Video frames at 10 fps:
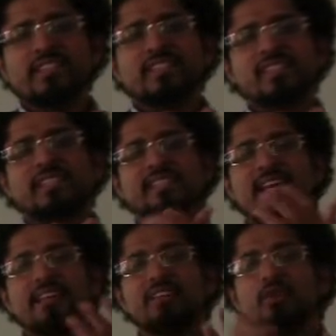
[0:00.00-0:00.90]
in the sense
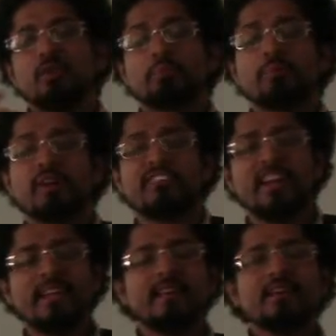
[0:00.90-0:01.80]
that, you're
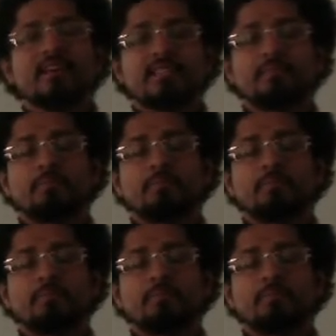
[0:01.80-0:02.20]
providing the